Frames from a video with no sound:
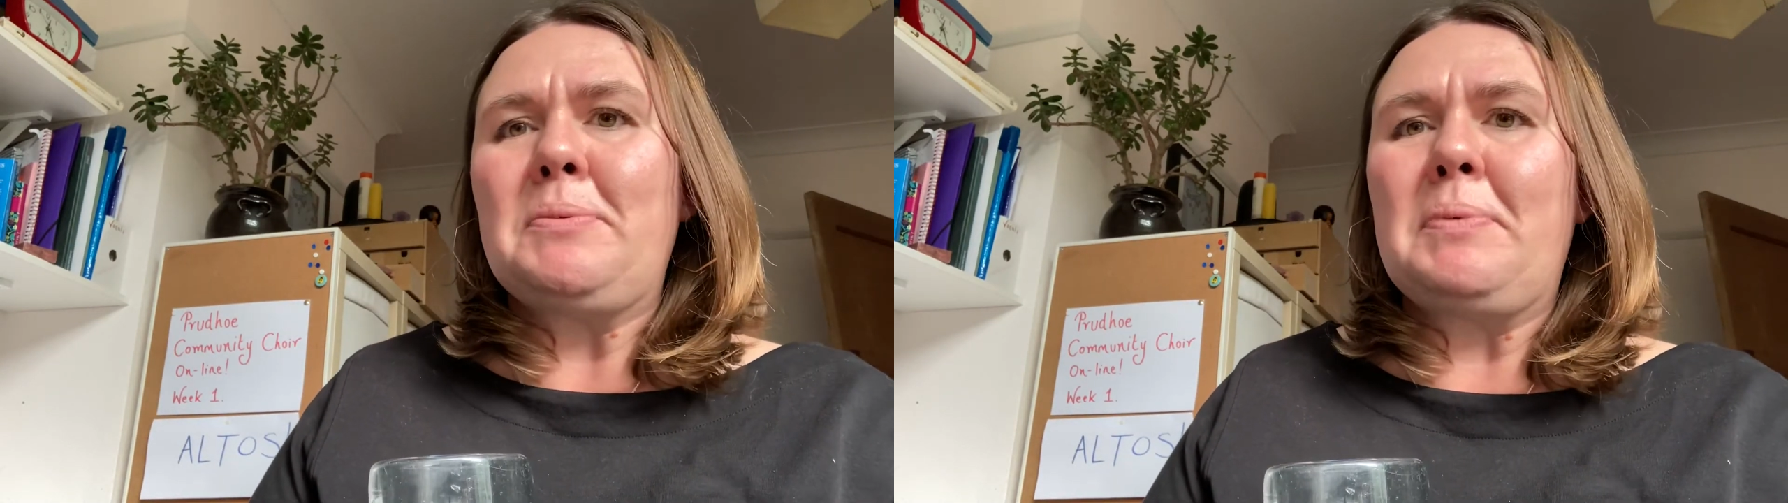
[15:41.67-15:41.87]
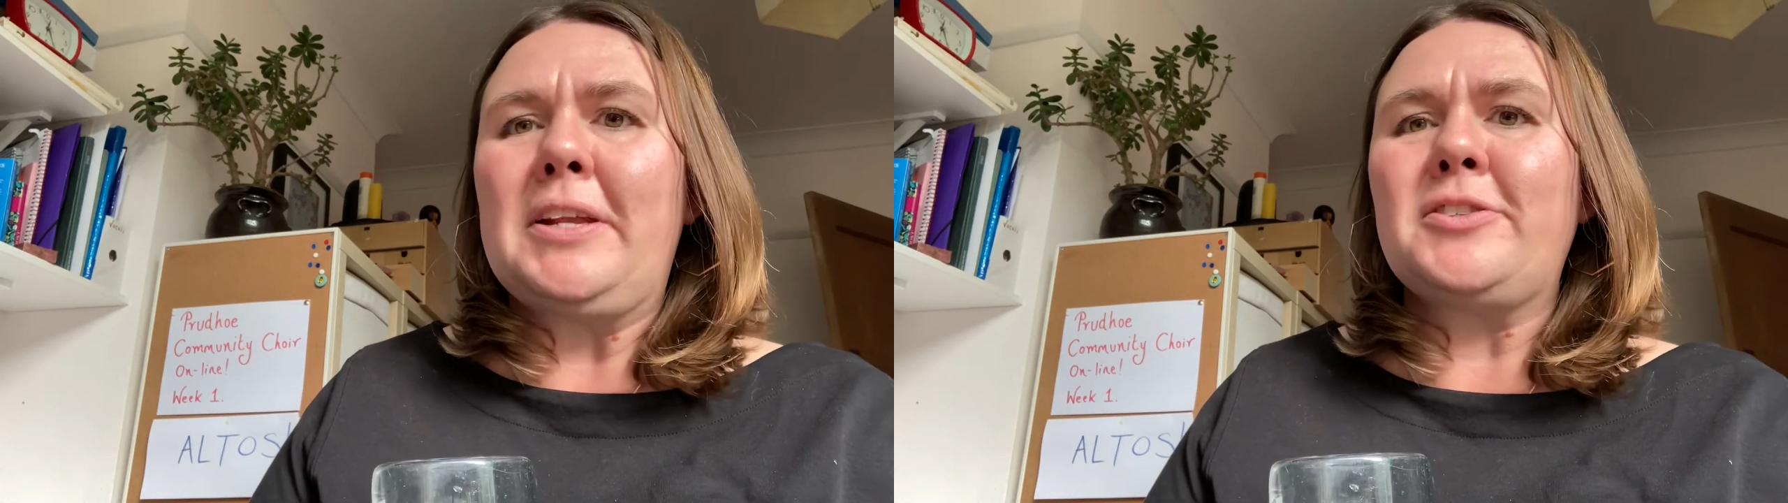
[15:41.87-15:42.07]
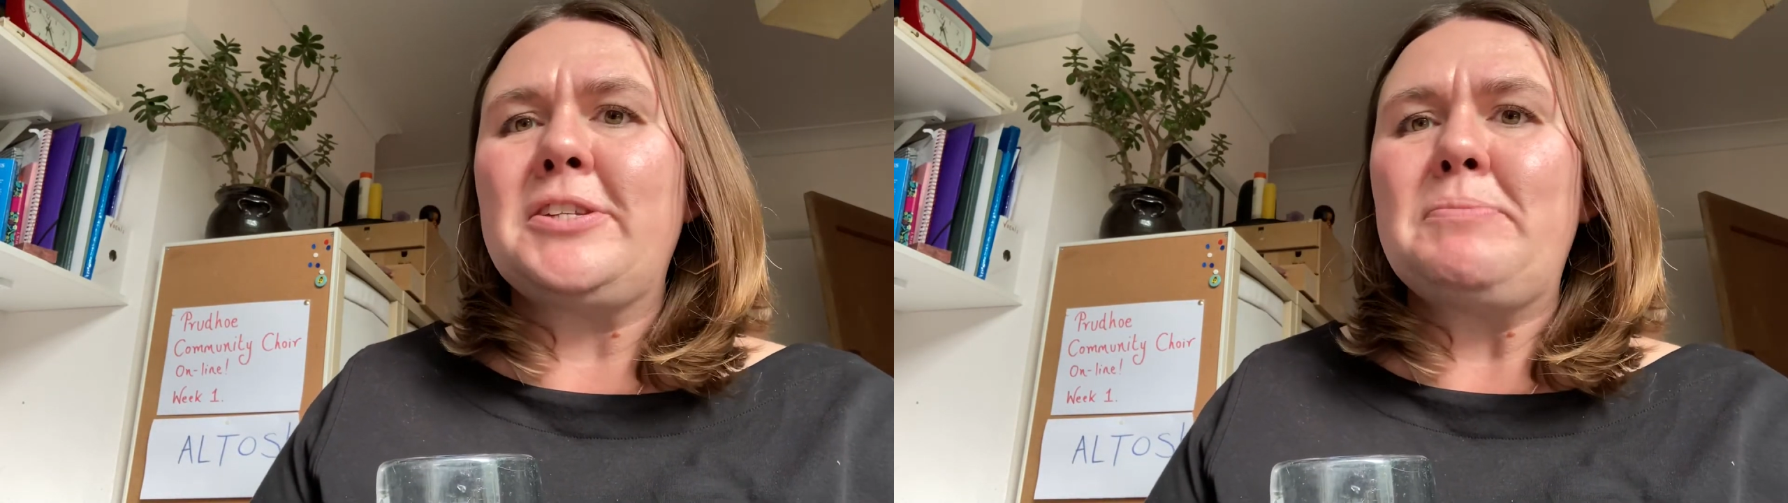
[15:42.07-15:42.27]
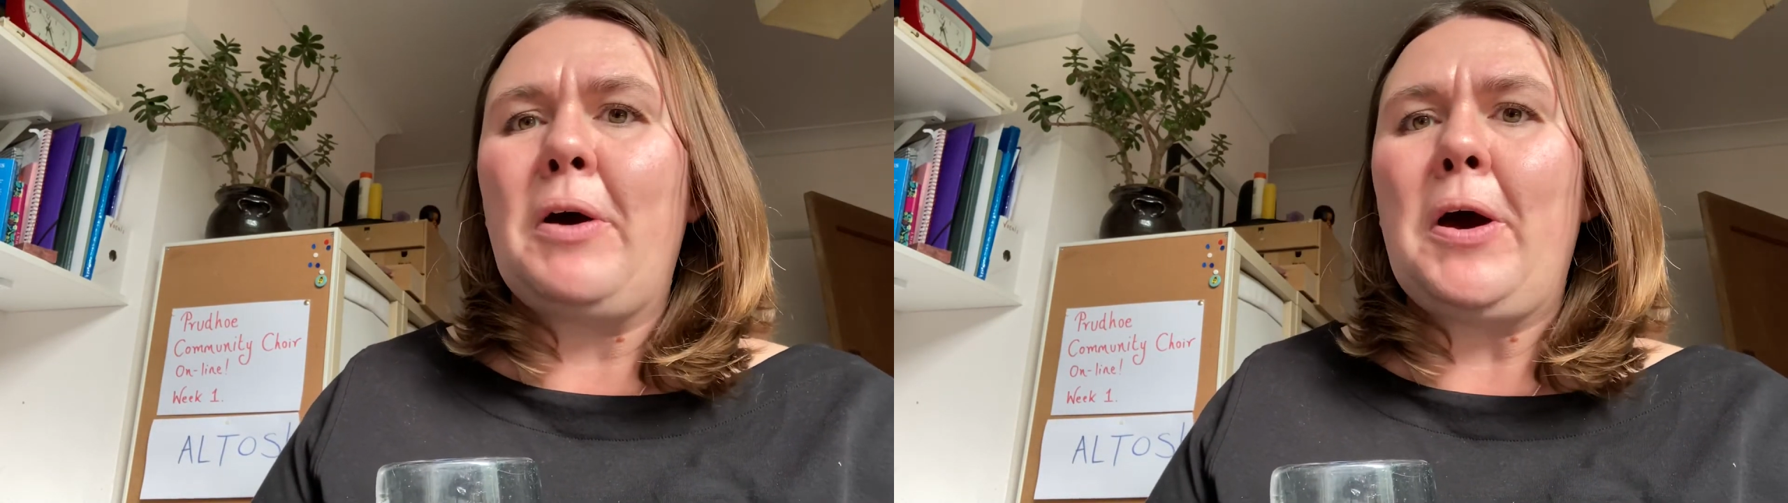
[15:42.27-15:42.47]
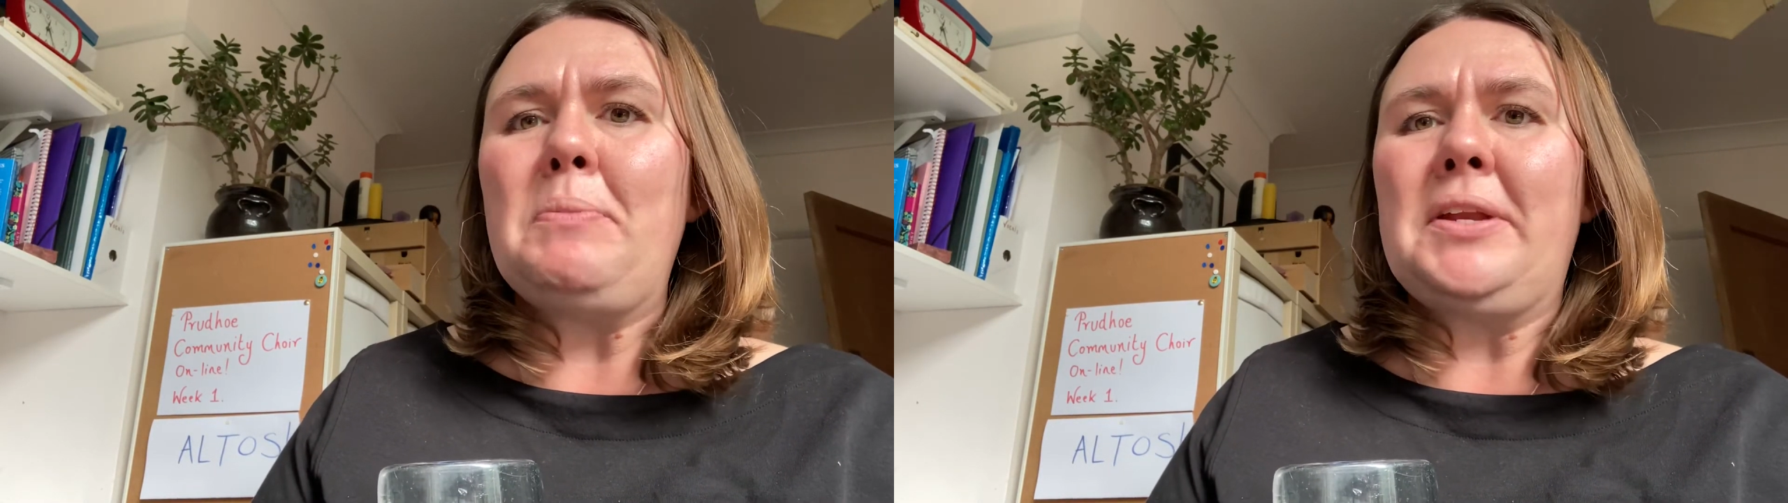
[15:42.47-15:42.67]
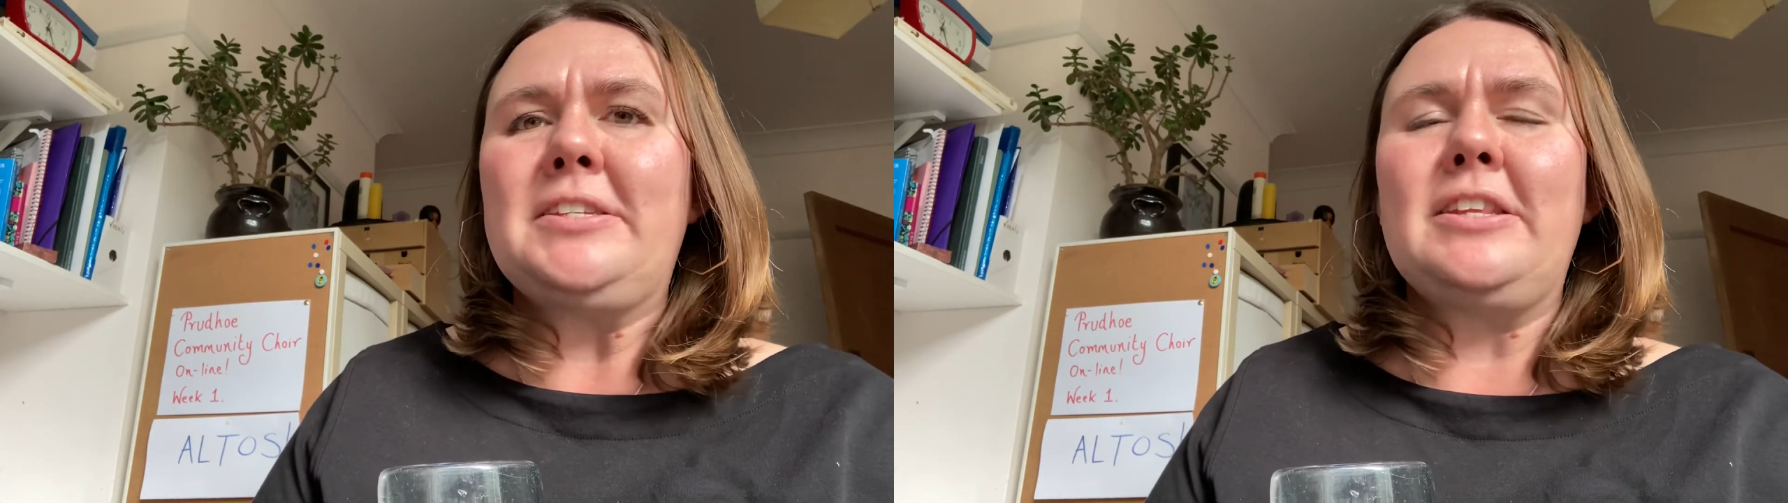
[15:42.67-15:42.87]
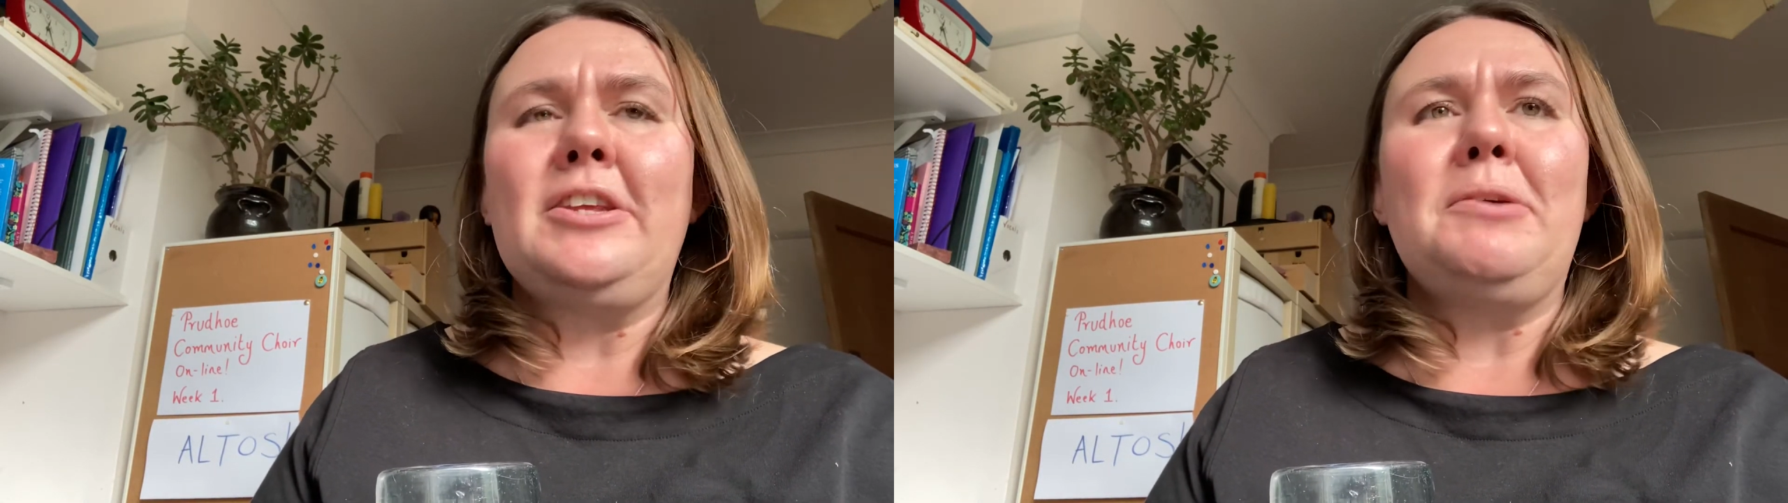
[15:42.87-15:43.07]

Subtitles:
but it's got some harmonies in that